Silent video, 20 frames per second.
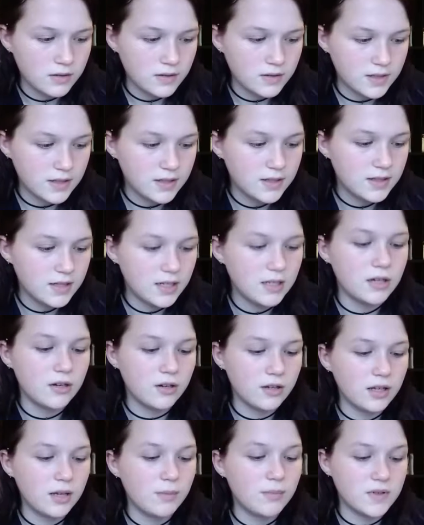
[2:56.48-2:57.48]
16
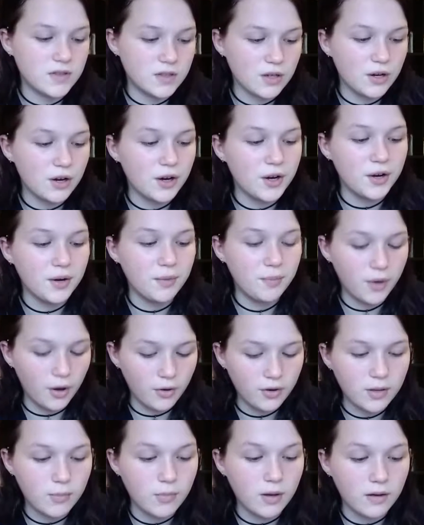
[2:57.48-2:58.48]
utterly bizarre
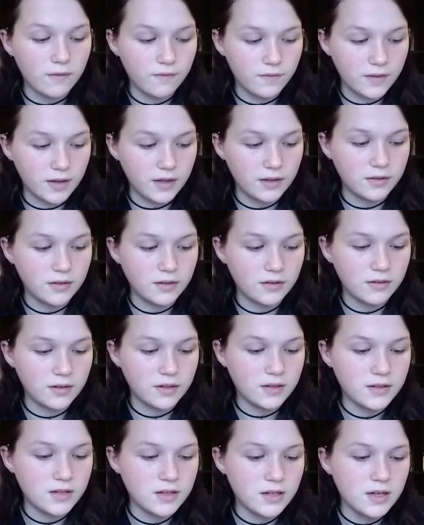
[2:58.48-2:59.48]
Pokemon fan
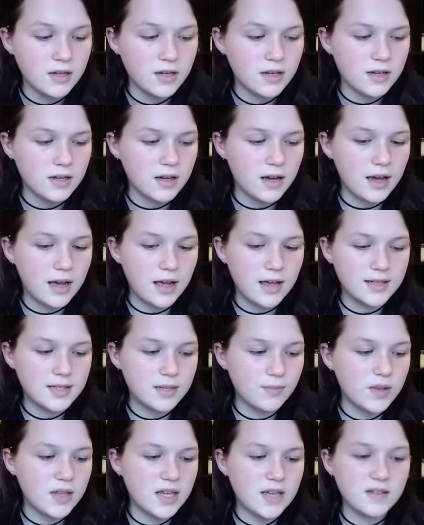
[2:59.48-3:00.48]
theories.
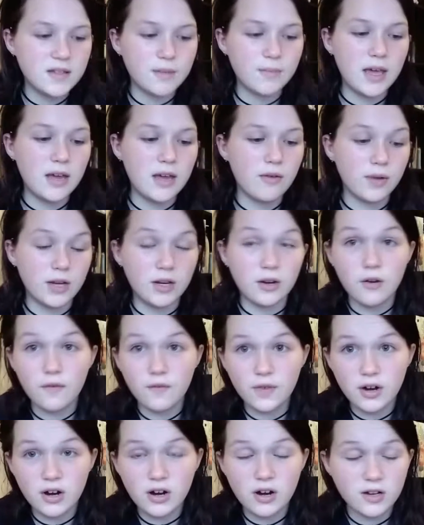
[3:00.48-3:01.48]
Some of these I may read
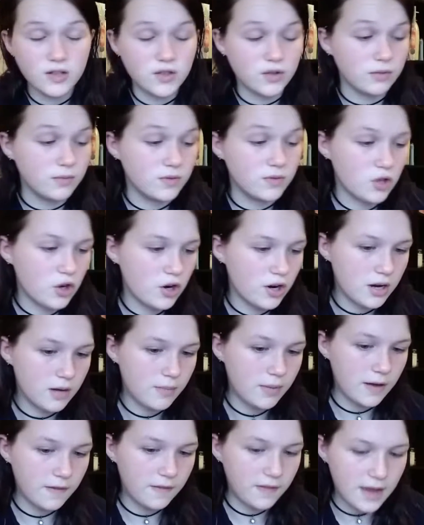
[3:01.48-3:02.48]
over, so I'm sorry
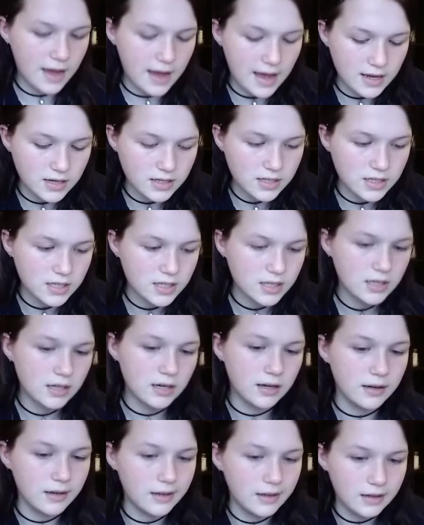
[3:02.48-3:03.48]
about that.
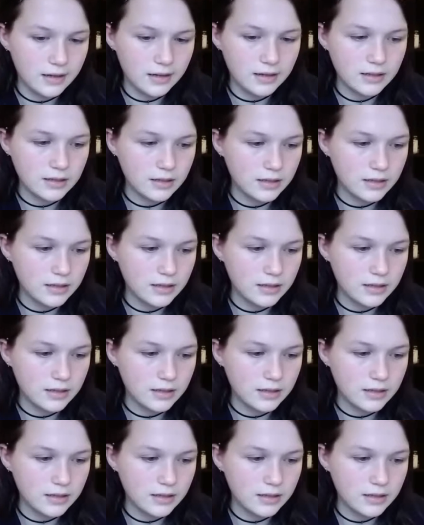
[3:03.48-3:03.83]
And,